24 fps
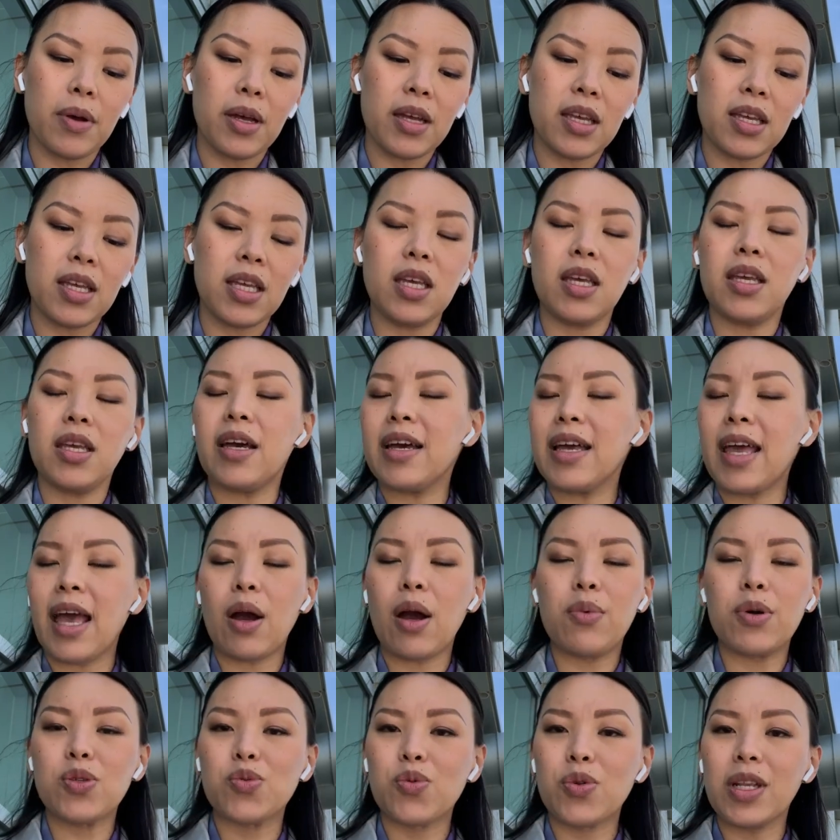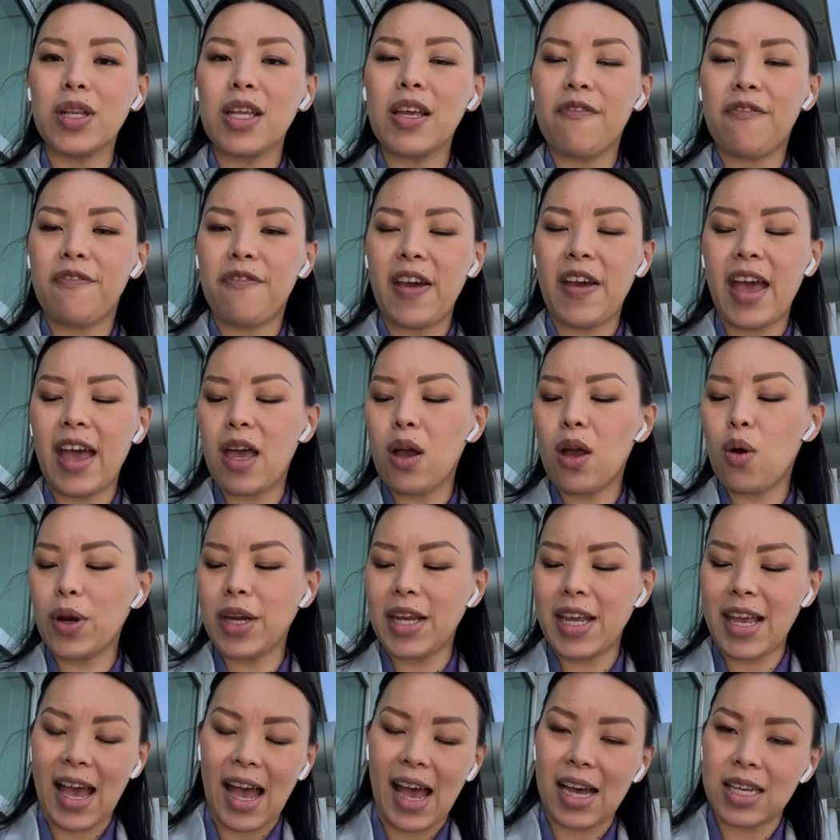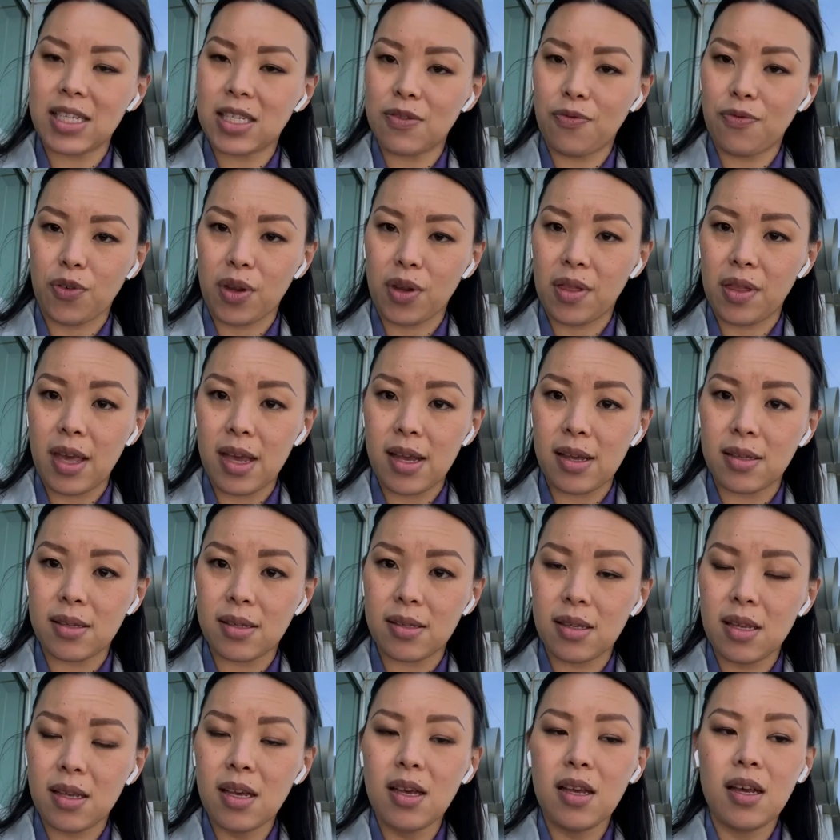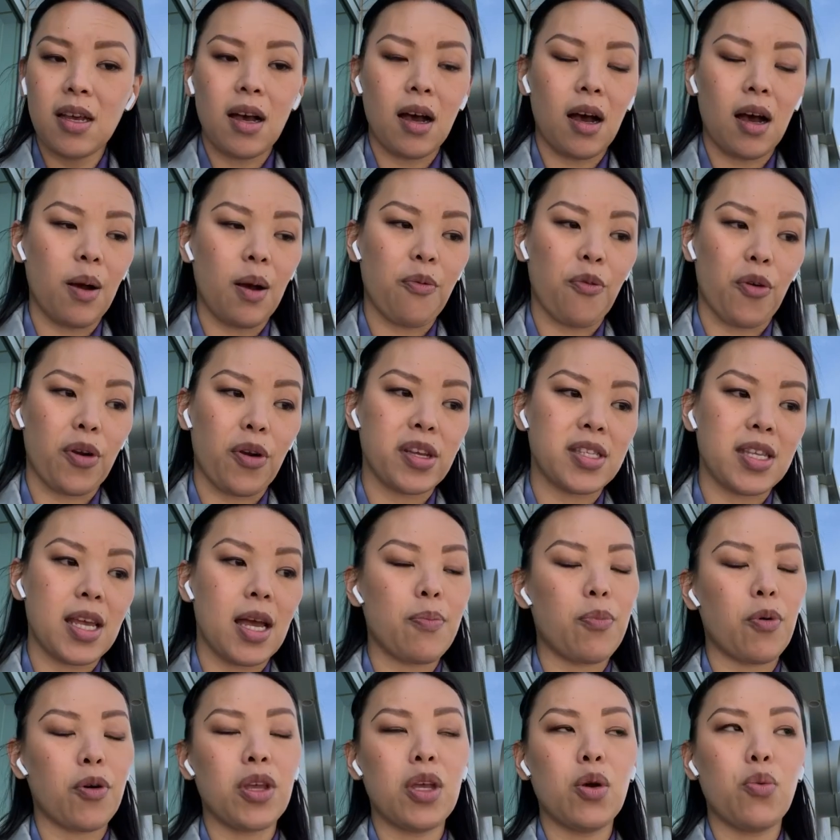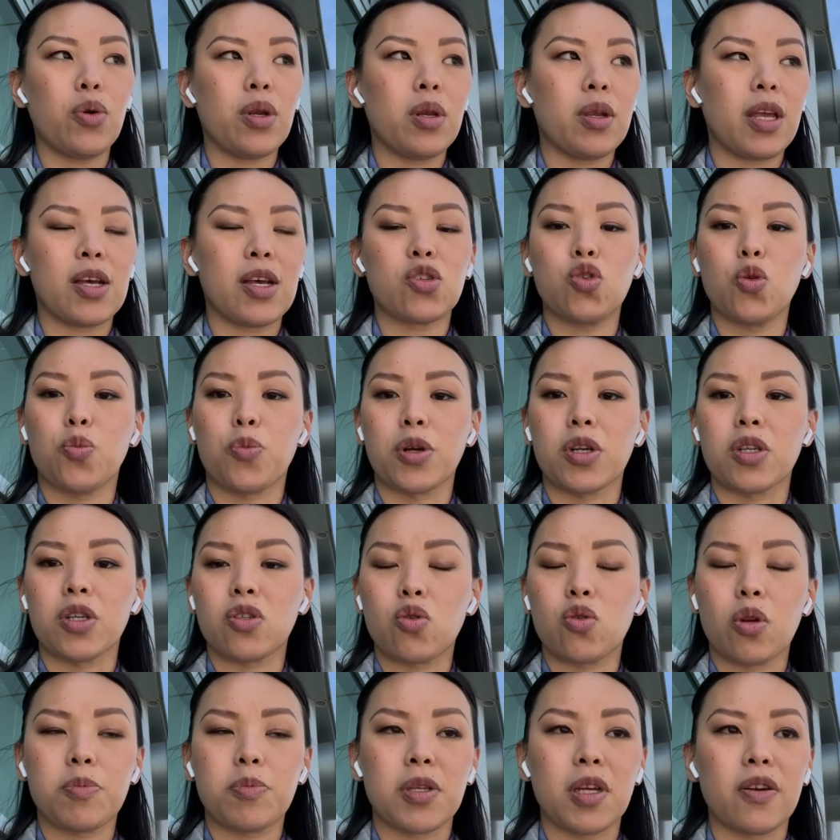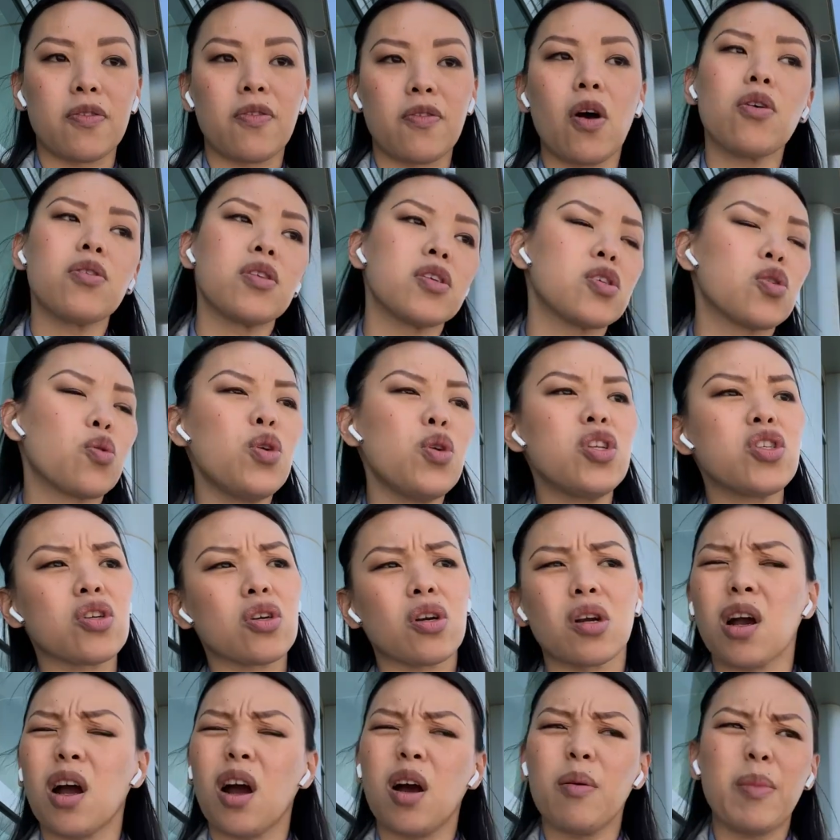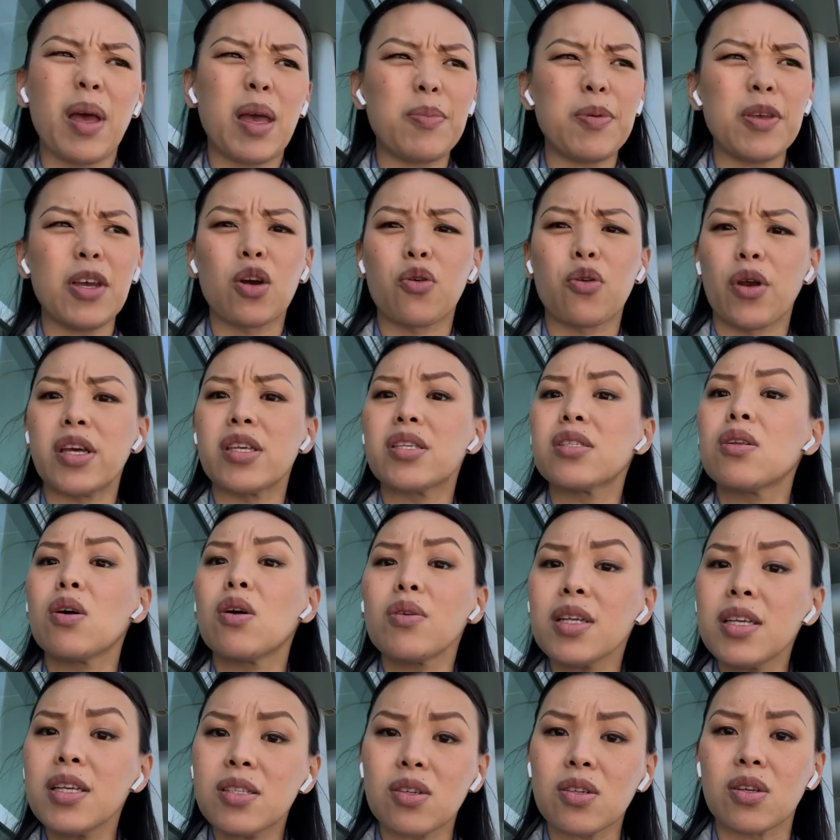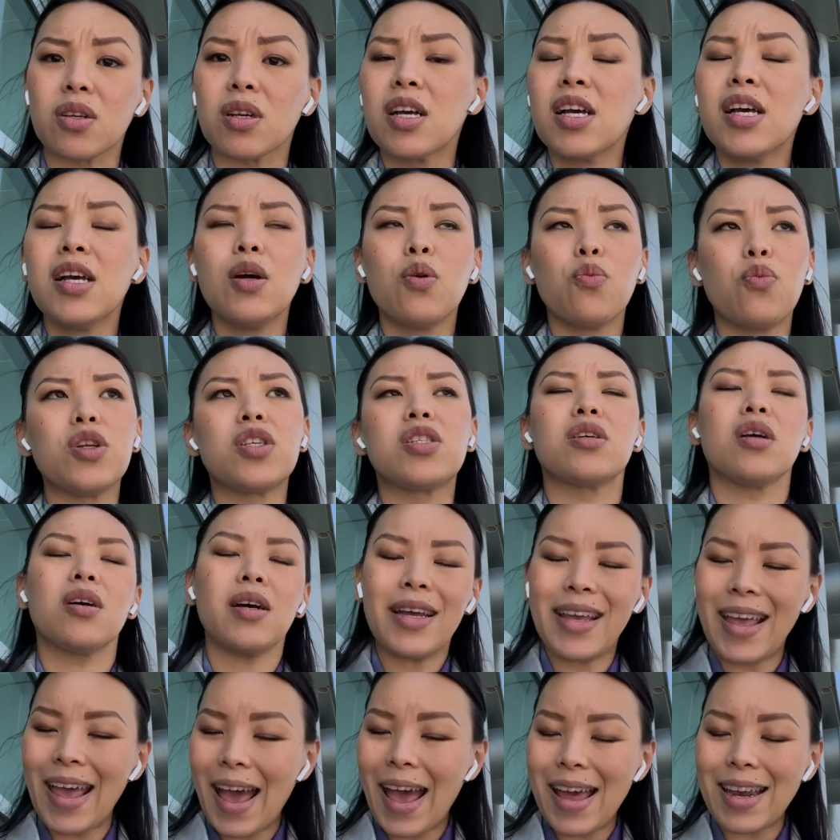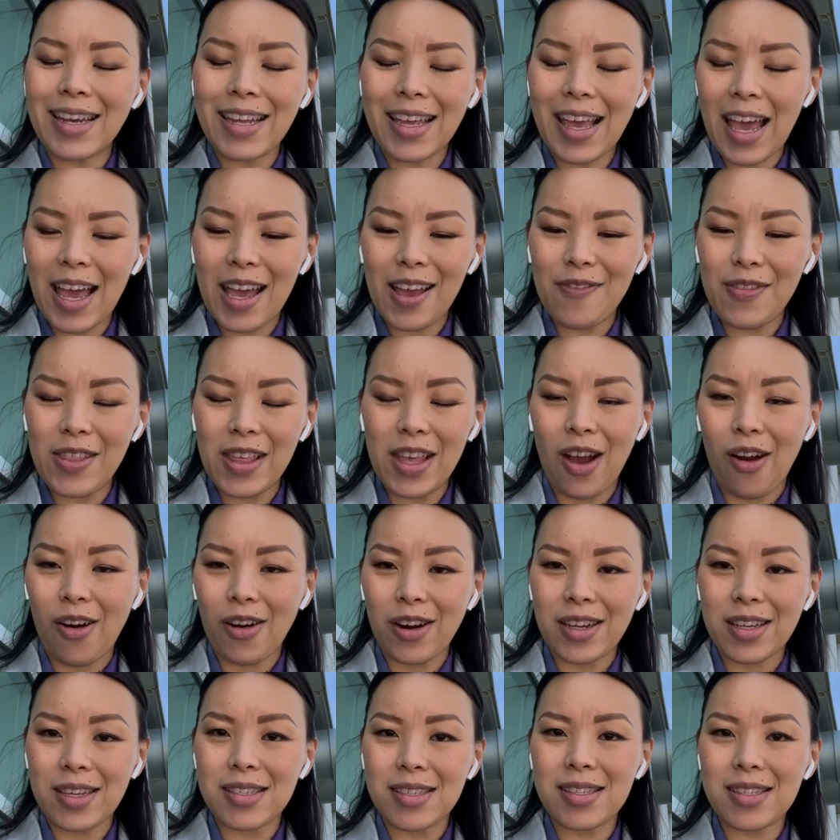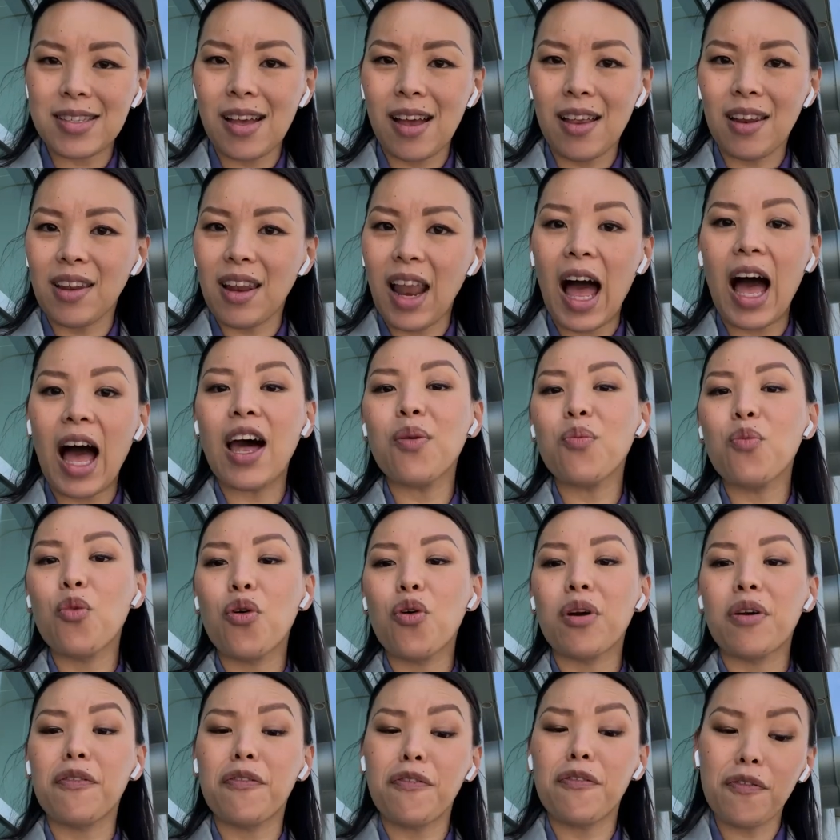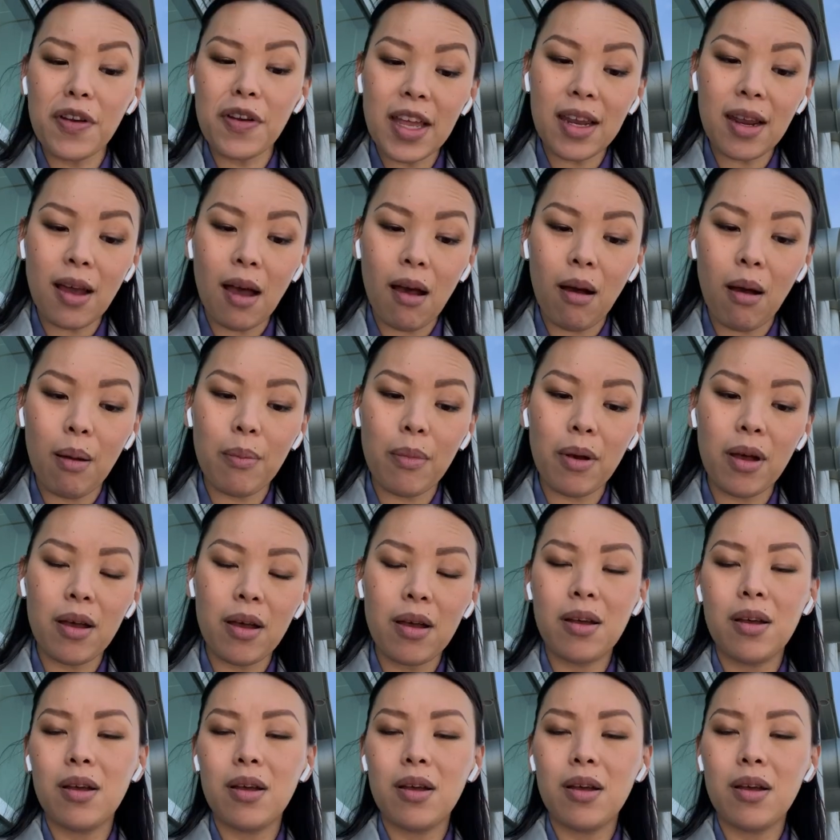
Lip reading: He again was really vague when he asked for things. For example, he wouldn't get super descriptive. Oh, this creature may be a gray snow lizard, which again gave the artists a lot more freedom